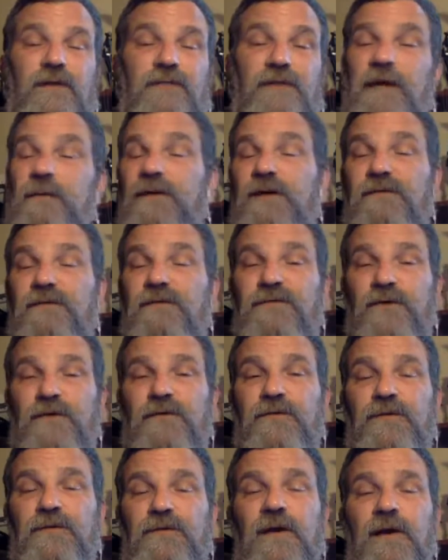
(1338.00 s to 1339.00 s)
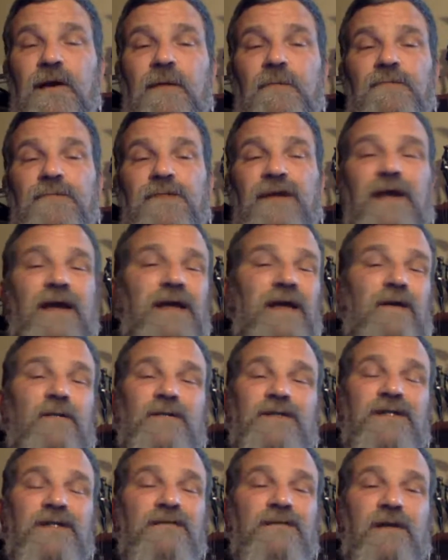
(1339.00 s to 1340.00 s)
Family Feud. And
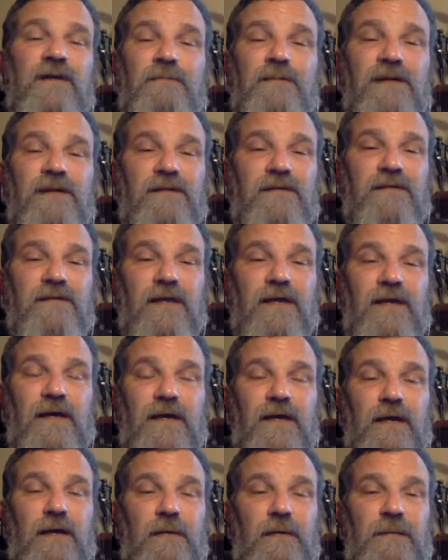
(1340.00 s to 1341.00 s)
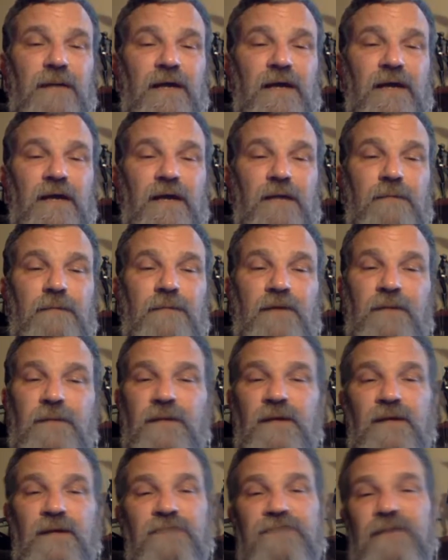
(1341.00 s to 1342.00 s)
there was even a big thing about there
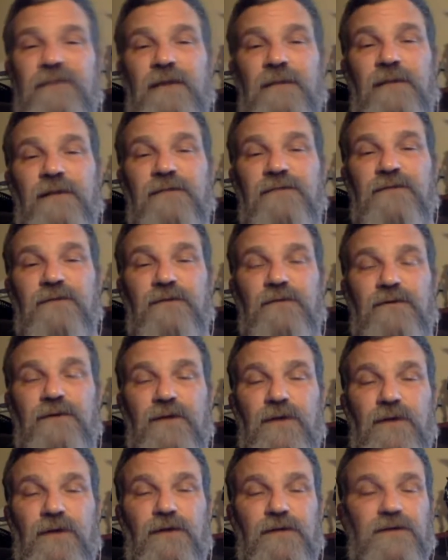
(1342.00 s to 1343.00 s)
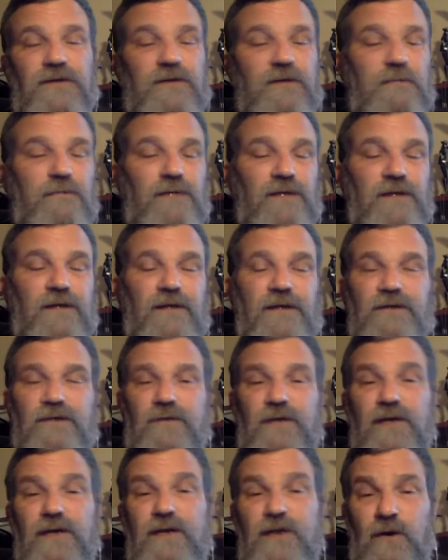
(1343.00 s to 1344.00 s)
being a Family Feud curse
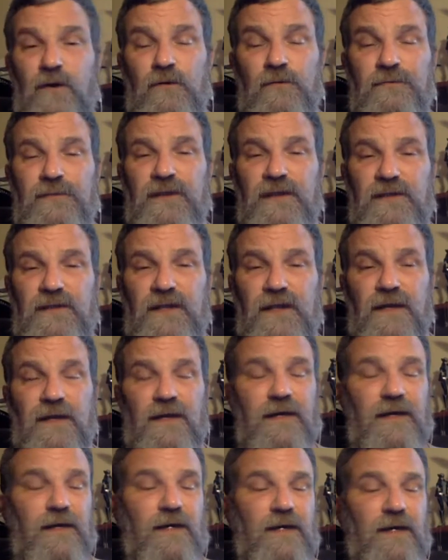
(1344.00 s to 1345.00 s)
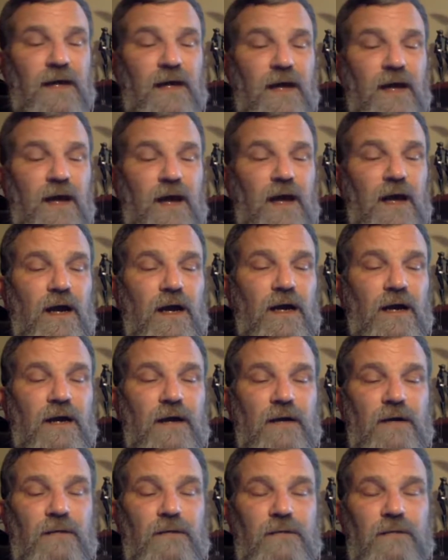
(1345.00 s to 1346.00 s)
because Ray Combs had died,
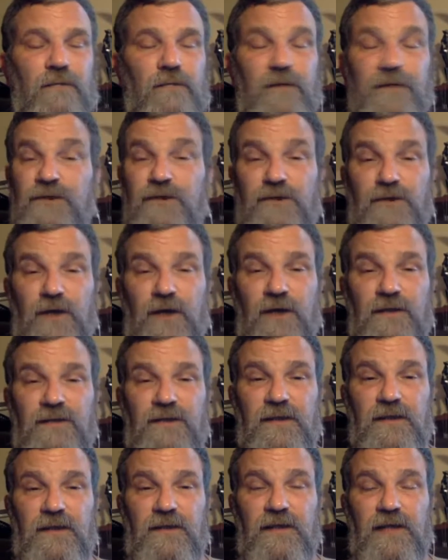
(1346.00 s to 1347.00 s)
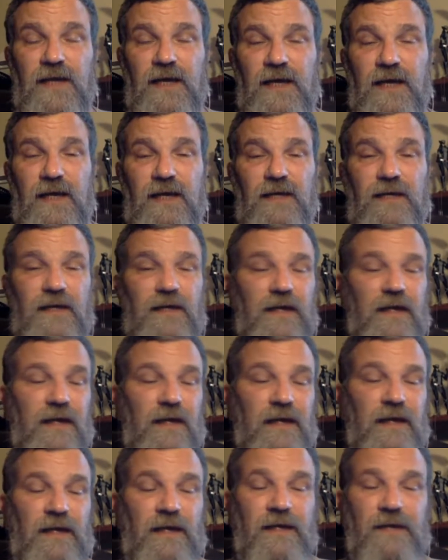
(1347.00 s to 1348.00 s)
Richard Dawson had died,
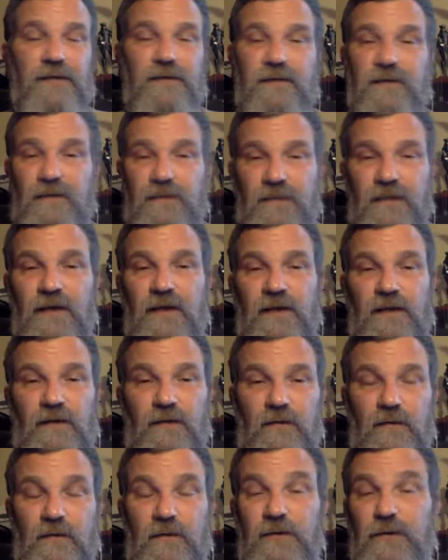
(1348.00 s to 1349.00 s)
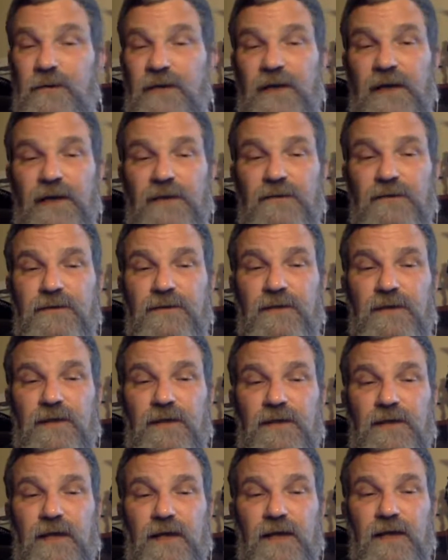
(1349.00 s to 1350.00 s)
and then Louis Anderson
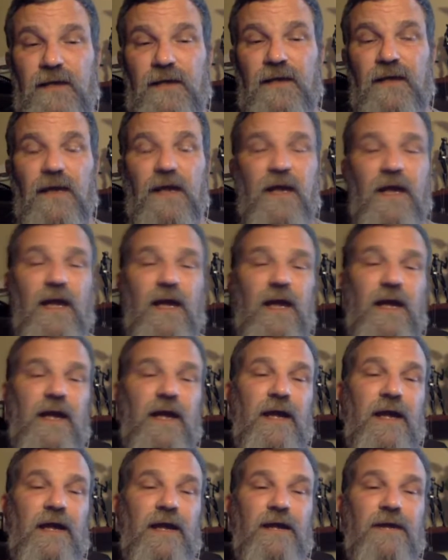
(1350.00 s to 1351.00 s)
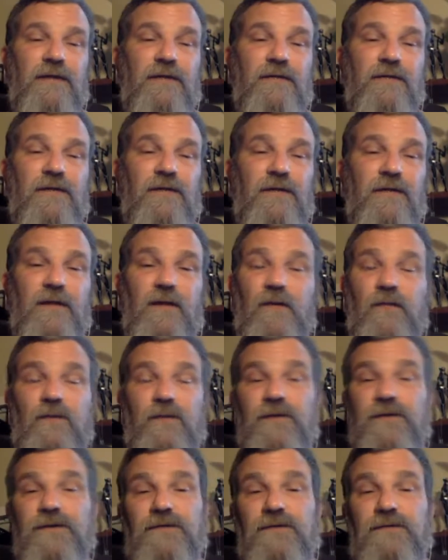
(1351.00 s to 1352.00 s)
had died. And then there
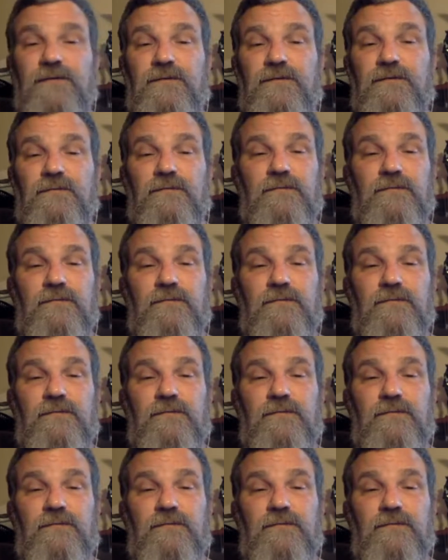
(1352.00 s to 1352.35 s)
was